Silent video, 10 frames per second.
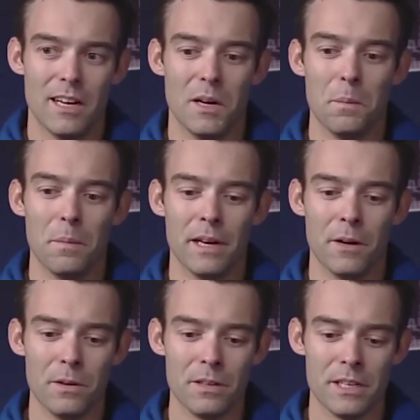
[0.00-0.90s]
Um, and
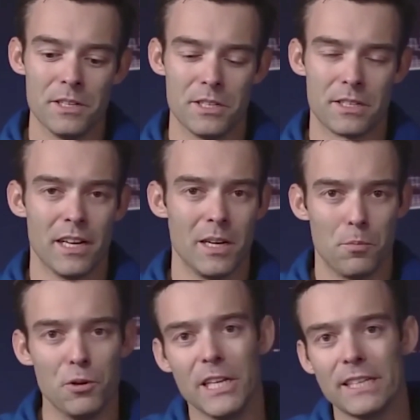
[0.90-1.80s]
it really is just kind
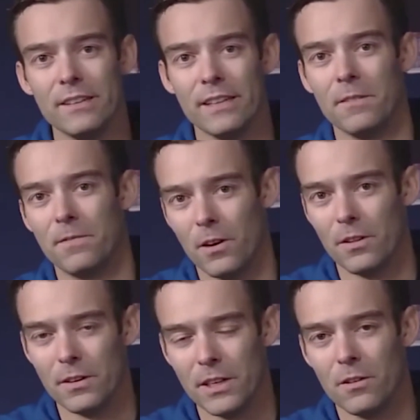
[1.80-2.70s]
of projecting that farther.